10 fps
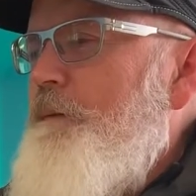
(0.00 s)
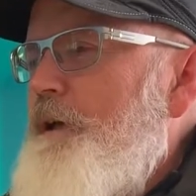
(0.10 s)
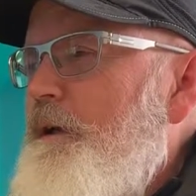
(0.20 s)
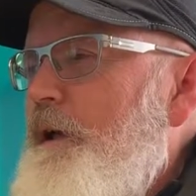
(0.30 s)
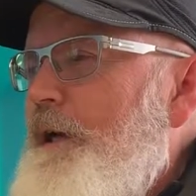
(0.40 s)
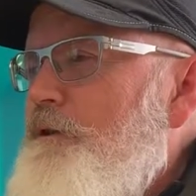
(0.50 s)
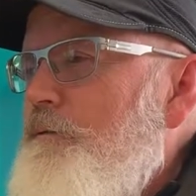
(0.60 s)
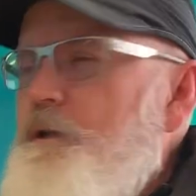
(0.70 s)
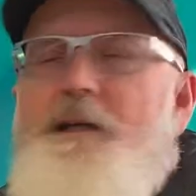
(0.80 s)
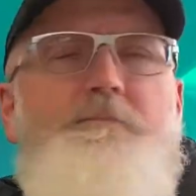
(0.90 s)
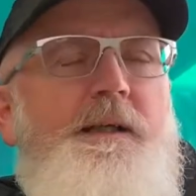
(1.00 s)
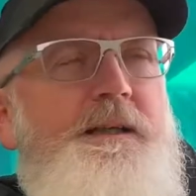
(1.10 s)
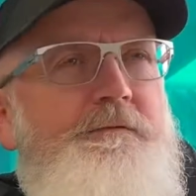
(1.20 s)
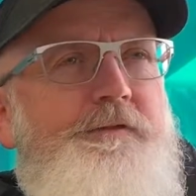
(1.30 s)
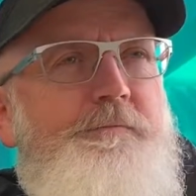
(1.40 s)
about 8 or 9
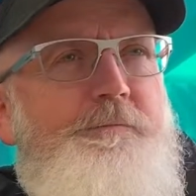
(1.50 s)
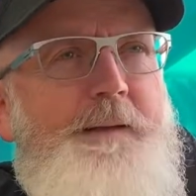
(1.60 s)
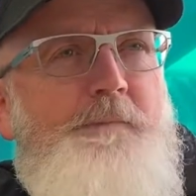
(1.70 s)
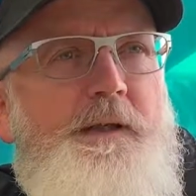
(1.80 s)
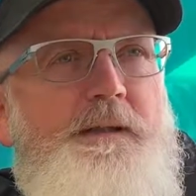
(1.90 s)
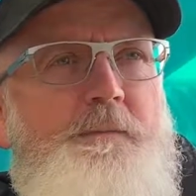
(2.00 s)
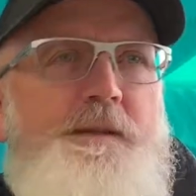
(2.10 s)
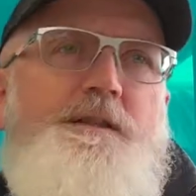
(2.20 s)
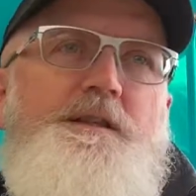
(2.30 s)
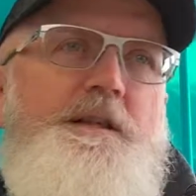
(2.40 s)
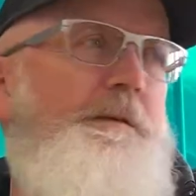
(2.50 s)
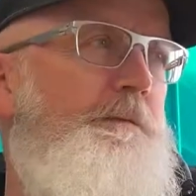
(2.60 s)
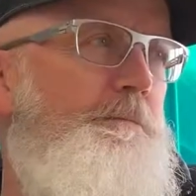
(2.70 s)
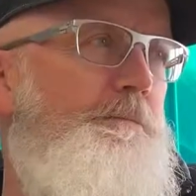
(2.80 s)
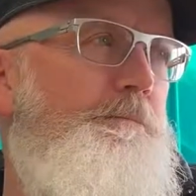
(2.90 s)
million from memory, but this is
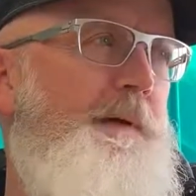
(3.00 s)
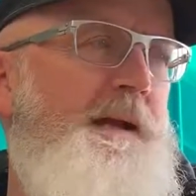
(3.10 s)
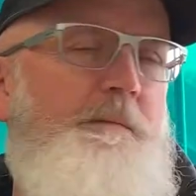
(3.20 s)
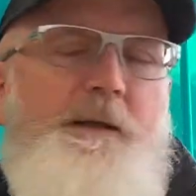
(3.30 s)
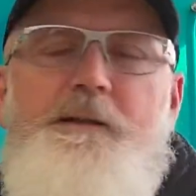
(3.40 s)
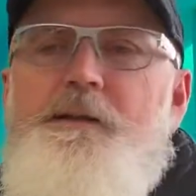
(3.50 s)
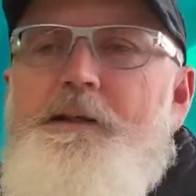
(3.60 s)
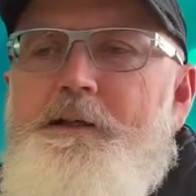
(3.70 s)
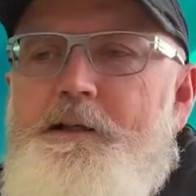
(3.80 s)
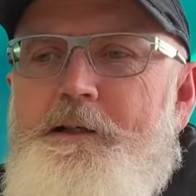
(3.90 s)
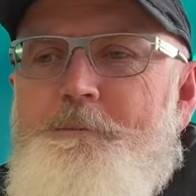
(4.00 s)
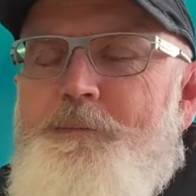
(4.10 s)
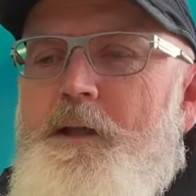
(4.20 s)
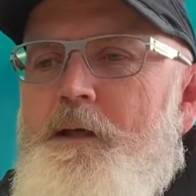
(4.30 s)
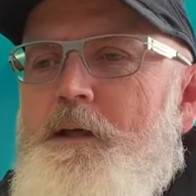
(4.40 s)
going back a bit.
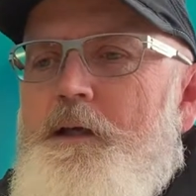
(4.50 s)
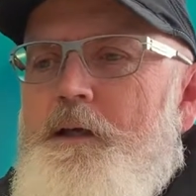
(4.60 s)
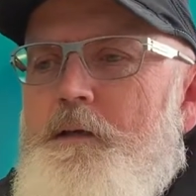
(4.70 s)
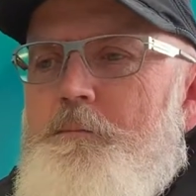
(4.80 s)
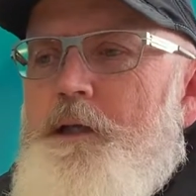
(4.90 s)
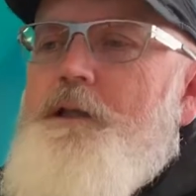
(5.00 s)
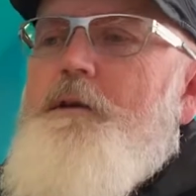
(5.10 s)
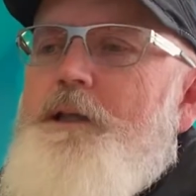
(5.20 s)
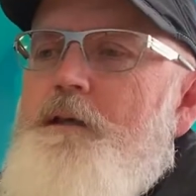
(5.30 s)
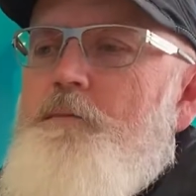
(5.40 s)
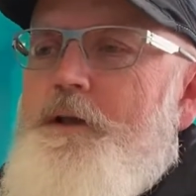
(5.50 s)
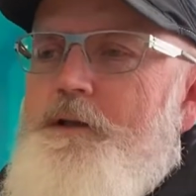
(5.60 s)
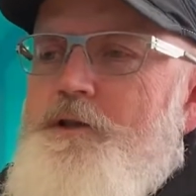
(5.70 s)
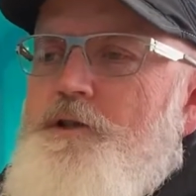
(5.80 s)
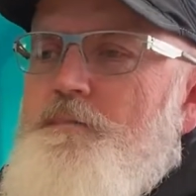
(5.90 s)
But you know, again, one of
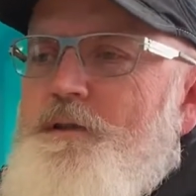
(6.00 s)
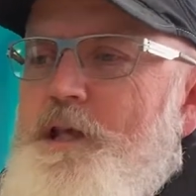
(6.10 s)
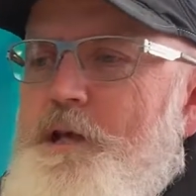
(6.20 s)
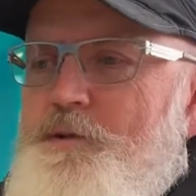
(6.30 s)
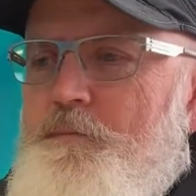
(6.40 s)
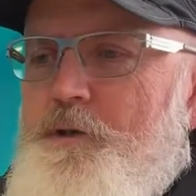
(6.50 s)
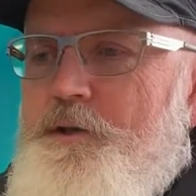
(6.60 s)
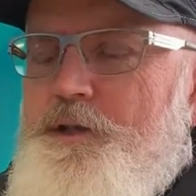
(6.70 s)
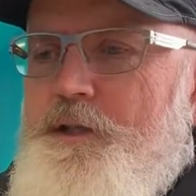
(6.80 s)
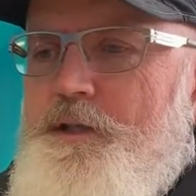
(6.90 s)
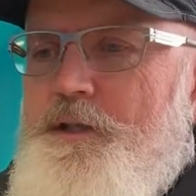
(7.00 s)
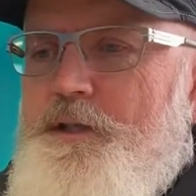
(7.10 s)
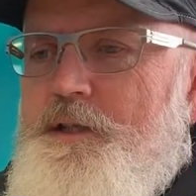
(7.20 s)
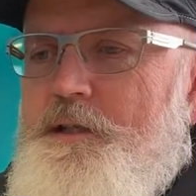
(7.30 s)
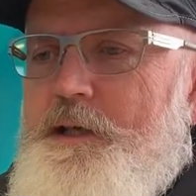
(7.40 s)
the issues with council projects
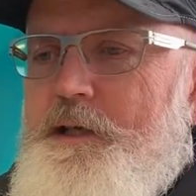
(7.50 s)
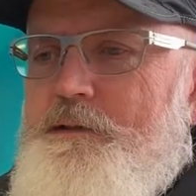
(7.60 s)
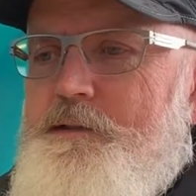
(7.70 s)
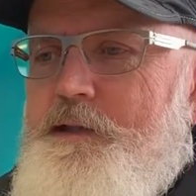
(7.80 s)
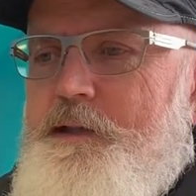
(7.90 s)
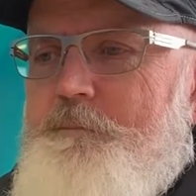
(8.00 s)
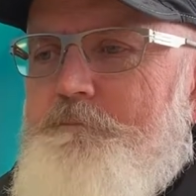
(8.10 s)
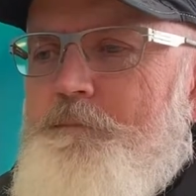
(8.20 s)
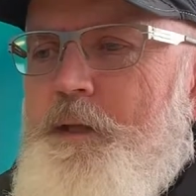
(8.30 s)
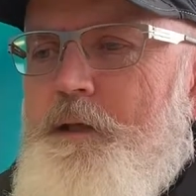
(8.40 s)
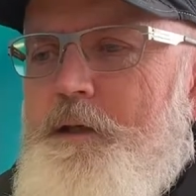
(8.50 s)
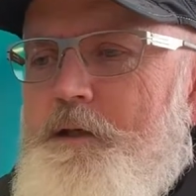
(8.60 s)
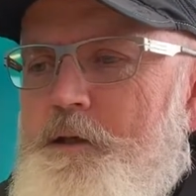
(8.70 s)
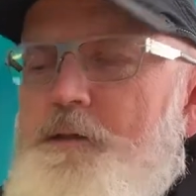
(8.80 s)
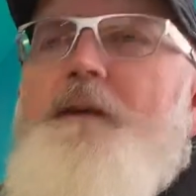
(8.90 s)
is that
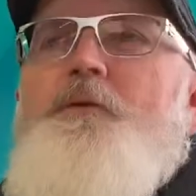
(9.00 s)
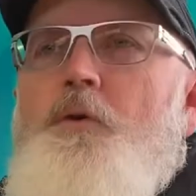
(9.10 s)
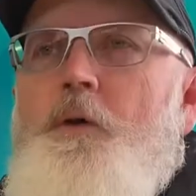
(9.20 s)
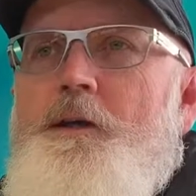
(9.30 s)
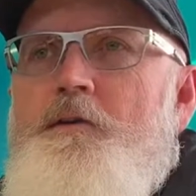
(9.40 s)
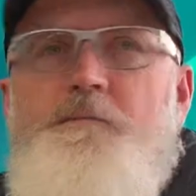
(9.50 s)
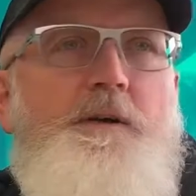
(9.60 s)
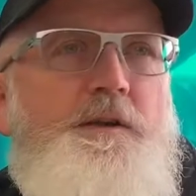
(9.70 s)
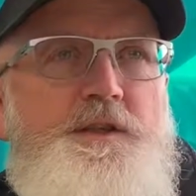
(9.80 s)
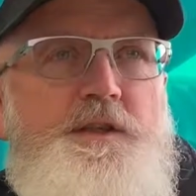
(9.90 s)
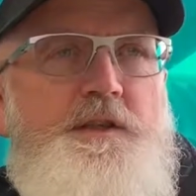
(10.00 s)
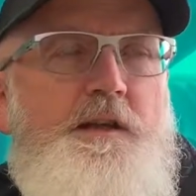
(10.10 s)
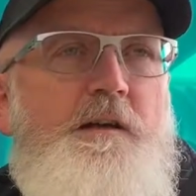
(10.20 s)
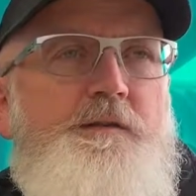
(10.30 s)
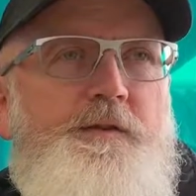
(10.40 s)
they've got quite a long process to
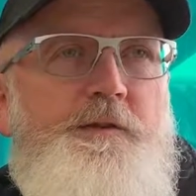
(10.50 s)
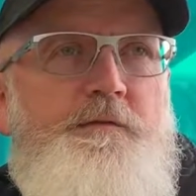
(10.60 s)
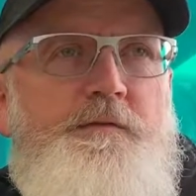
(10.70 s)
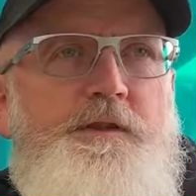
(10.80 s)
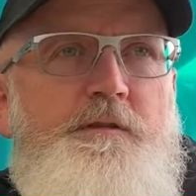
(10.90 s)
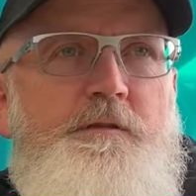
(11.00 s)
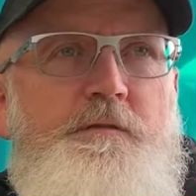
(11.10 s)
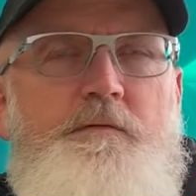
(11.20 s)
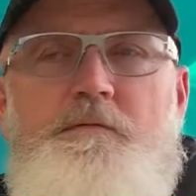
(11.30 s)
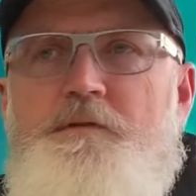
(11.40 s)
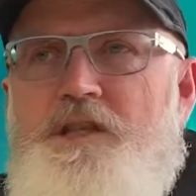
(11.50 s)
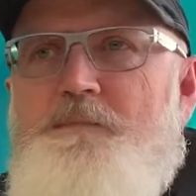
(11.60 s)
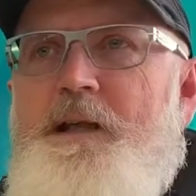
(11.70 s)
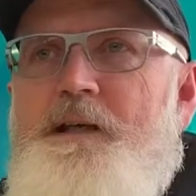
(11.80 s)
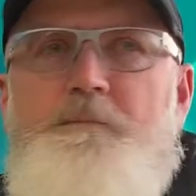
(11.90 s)
go through to
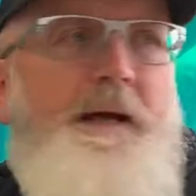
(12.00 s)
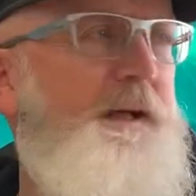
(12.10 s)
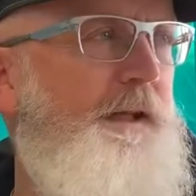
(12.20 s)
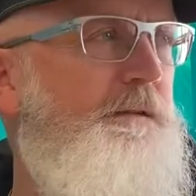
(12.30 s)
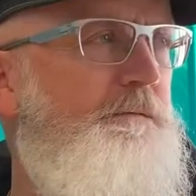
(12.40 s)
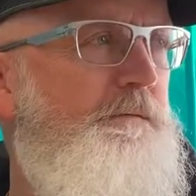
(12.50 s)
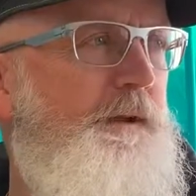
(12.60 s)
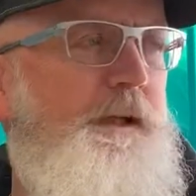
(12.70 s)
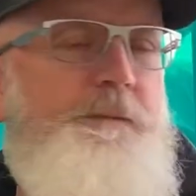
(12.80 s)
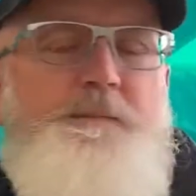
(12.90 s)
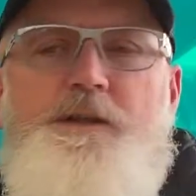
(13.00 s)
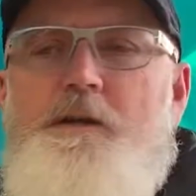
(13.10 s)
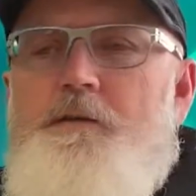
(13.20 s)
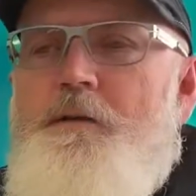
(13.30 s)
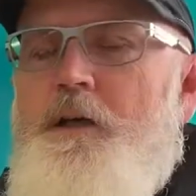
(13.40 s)
spend money.
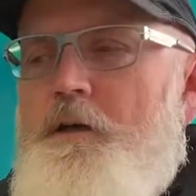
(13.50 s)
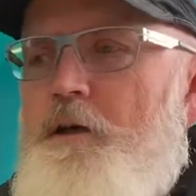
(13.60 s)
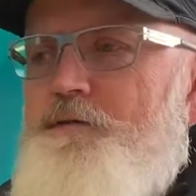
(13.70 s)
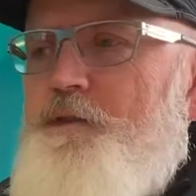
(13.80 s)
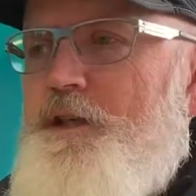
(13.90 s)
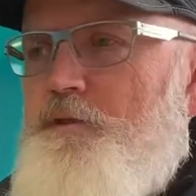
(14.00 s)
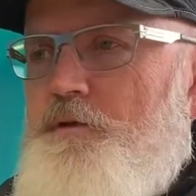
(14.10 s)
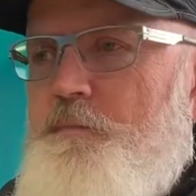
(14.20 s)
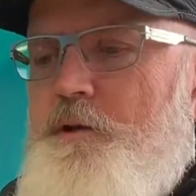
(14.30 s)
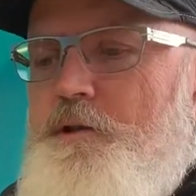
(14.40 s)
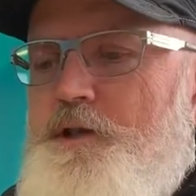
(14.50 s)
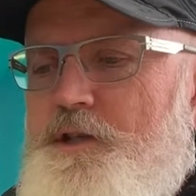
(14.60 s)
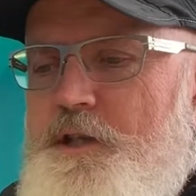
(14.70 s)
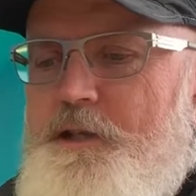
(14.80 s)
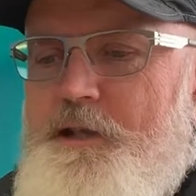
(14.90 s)
So often these sorts of
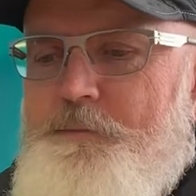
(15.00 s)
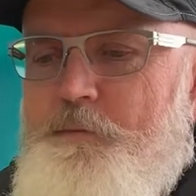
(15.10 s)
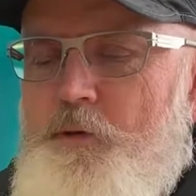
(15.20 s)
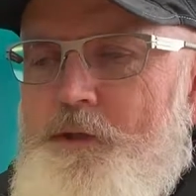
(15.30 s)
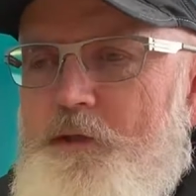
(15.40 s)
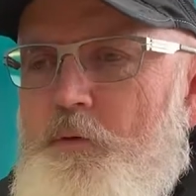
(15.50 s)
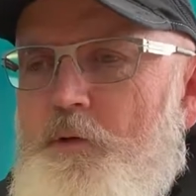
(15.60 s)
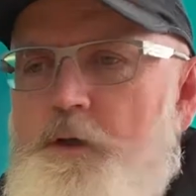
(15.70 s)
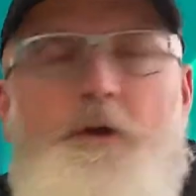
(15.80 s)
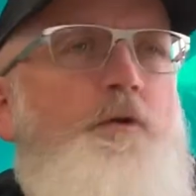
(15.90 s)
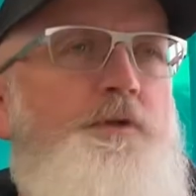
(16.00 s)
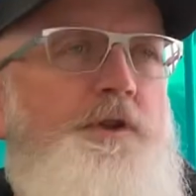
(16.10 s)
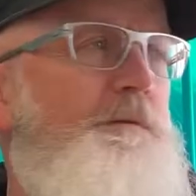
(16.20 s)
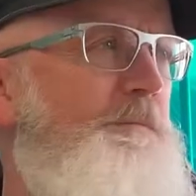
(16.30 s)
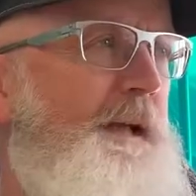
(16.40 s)
projects end up in what they call a
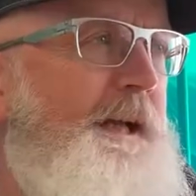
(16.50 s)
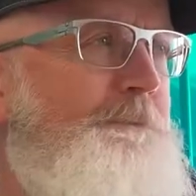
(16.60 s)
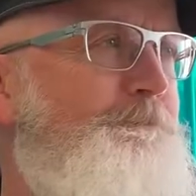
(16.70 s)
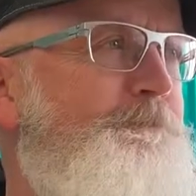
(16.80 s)
long-term plan.